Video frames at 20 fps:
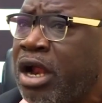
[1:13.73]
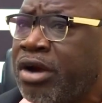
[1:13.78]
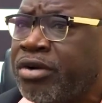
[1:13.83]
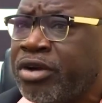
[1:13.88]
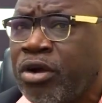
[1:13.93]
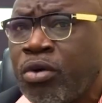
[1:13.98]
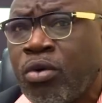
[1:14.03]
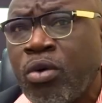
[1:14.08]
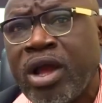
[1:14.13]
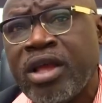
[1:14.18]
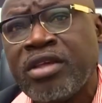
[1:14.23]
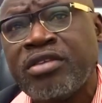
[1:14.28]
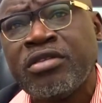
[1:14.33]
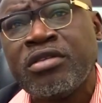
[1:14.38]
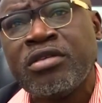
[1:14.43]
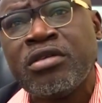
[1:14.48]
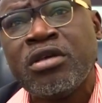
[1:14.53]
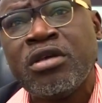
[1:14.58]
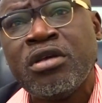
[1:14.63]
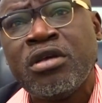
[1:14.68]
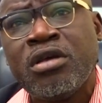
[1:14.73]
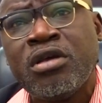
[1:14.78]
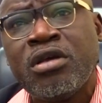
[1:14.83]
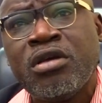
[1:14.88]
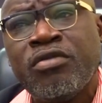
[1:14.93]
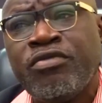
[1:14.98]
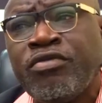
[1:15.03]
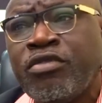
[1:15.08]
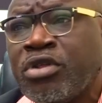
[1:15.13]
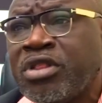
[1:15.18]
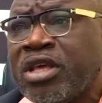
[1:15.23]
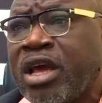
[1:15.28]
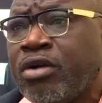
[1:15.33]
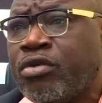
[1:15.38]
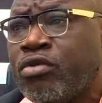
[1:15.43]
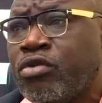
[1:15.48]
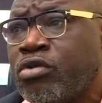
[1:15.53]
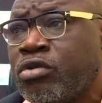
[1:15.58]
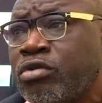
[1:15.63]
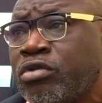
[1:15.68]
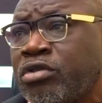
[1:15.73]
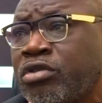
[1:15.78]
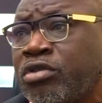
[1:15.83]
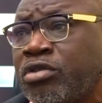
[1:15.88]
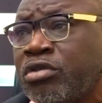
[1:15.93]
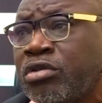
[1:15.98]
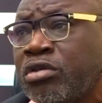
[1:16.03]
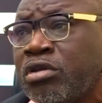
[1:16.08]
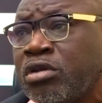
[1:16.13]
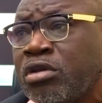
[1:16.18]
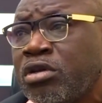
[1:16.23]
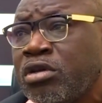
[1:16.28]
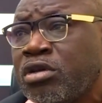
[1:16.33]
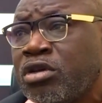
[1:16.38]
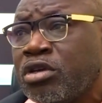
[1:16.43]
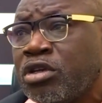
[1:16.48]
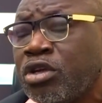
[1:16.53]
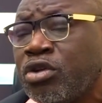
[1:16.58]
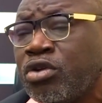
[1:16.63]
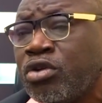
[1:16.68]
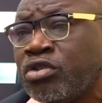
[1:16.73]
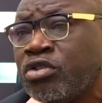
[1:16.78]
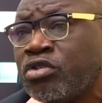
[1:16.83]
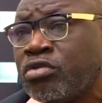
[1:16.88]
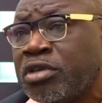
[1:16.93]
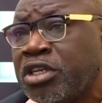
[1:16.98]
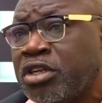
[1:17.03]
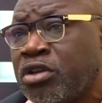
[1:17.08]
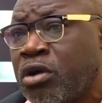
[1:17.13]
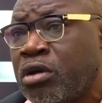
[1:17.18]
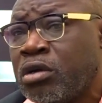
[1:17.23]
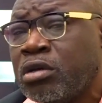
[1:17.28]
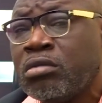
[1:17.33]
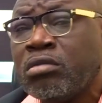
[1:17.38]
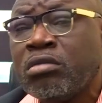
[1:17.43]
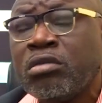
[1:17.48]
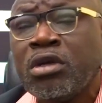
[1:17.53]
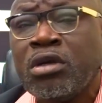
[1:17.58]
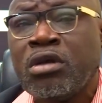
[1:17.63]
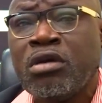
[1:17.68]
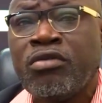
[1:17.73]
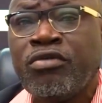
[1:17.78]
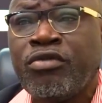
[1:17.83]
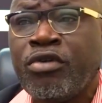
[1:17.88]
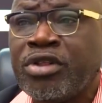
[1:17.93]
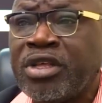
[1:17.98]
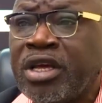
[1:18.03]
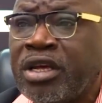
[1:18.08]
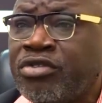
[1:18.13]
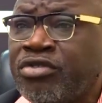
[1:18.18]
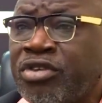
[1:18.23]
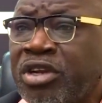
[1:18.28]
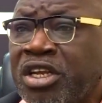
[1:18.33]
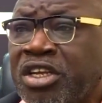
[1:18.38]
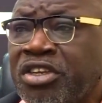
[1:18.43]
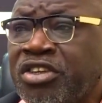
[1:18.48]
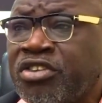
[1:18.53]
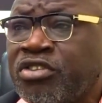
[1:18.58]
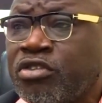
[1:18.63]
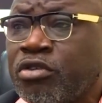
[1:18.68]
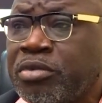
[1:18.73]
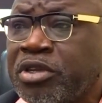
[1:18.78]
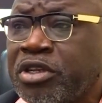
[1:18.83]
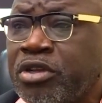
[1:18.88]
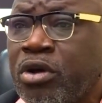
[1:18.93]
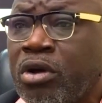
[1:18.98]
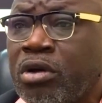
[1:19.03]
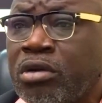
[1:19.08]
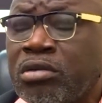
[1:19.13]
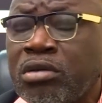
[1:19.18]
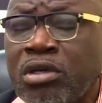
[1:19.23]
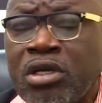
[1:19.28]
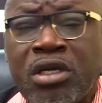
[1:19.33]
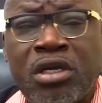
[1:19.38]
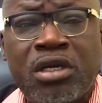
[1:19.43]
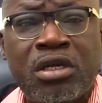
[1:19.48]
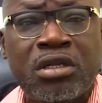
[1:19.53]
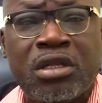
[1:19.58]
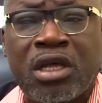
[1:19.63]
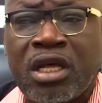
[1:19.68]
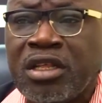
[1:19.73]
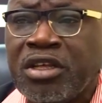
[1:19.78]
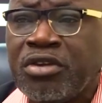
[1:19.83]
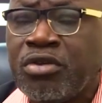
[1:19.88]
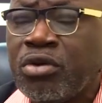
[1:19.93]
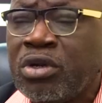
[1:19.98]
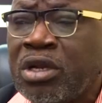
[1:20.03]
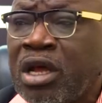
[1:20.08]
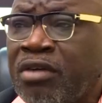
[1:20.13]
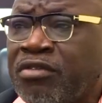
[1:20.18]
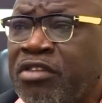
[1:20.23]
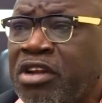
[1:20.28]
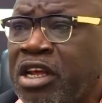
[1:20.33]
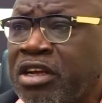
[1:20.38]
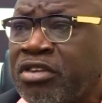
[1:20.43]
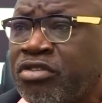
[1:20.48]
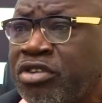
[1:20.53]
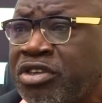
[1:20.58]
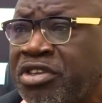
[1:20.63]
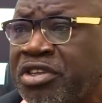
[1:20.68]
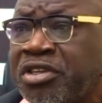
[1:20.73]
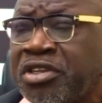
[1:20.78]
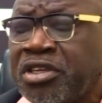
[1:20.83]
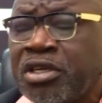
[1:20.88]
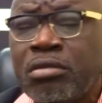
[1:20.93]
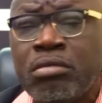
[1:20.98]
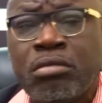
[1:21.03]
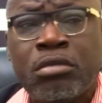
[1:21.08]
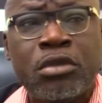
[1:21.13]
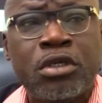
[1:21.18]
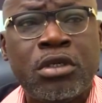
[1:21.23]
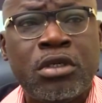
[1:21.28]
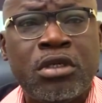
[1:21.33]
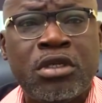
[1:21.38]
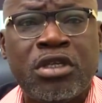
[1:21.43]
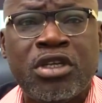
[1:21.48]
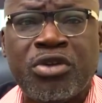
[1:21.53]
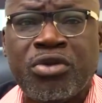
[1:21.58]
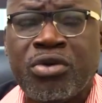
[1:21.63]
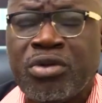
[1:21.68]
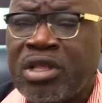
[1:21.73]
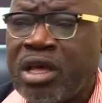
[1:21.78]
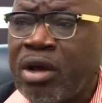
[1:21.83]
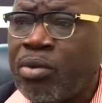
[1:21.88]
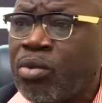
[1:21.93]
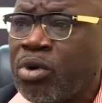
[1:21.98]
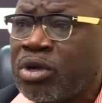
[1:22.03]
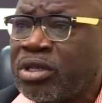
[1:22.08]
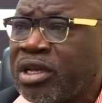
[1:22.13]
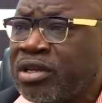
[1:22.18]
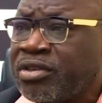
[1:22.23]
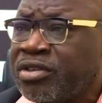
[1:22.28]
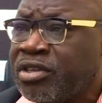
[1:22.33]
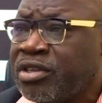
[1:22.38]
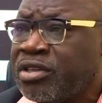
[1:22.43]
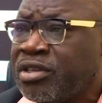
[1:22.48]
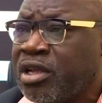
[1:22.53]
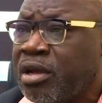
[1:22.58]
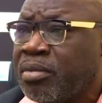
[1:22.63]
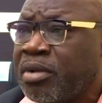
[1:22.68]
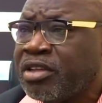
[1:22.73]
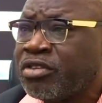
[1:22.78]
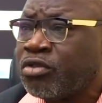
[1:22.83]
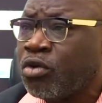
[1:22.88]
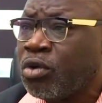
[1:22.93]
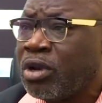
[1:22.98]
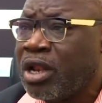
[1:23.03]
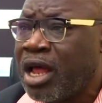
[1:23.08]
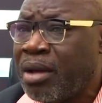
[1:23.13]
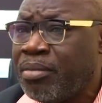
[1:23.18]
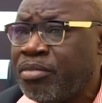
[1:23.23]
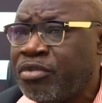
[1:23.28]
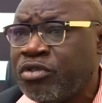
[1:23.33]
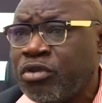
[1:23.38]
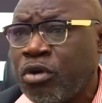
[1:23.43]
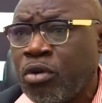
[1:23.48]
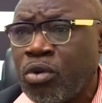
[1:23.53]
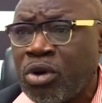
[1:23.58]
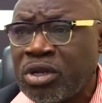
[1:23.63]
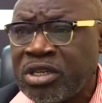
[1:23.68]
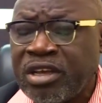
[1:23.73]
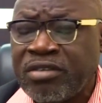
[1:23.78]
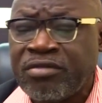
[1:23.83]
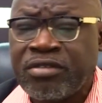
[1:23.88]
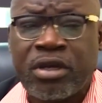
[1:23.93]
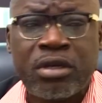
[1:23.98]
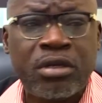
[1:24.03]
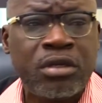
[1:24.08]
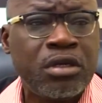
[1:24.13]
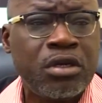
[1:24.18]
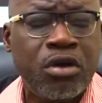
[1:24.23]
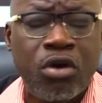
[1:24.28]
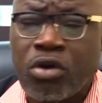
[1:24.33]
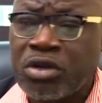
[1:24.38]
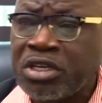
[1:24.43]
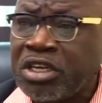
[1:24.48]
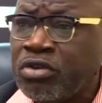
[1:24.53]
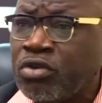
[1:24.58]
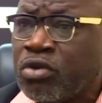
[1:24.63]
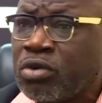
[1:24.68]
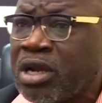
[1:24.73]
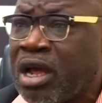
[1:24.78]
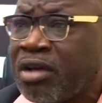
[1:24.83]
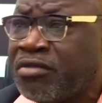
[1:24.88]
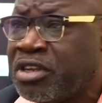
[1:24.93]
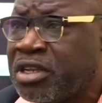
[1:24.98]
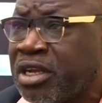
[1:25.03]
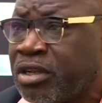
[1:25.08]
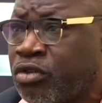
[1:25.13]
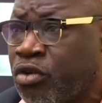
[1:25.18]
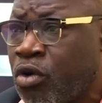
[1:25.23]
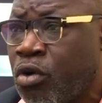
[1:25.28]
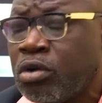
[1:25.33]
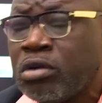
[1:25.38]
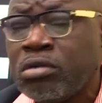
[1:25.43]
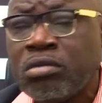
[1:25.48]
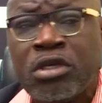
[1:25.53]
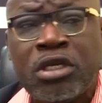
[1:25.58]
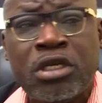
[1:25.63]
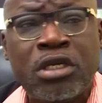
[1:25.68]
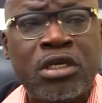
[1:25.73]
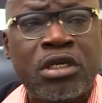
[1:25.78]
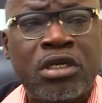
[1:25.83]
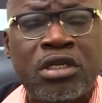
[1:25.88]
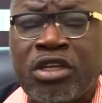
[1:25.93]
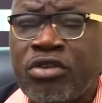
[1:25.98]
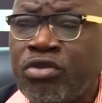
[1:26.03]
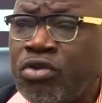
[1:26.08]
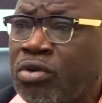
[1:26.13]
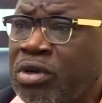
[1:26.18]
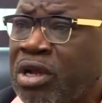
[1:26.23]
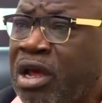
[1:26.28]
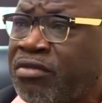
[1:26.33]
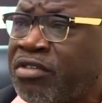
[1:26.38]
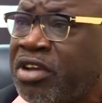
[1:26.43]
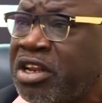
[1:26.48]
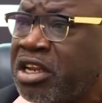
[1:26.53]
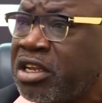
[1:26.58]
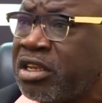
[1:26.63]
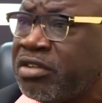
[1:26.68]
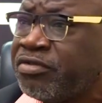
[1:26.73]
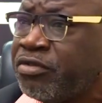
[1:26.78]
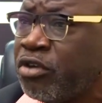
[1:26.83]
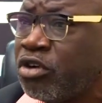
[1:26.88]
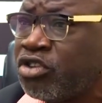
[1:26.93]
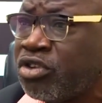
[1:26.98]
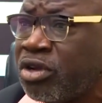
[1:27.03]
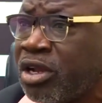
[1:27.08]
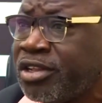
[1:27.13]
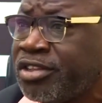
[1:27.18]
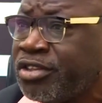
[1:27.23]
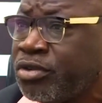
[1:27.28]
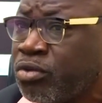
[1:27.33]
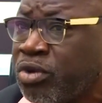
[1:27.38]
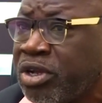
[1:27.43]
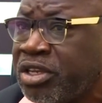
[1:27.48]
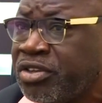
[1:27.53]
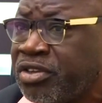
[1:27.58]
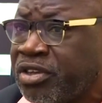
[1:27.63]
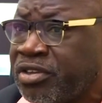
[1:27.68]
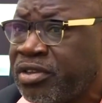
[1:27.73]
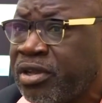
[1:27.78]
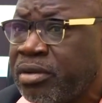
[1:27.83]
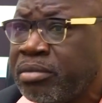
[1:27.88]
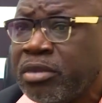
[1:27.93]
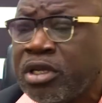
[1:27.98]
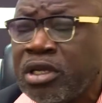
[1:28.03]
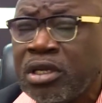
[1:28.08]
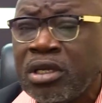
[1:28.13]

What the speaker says: a request for their roads, you know, to be done, for their drainages to be done, that they don't have electricity, you know, their water system has collapsed or whatever, or they don't have it at all, they don't have any functional sewage system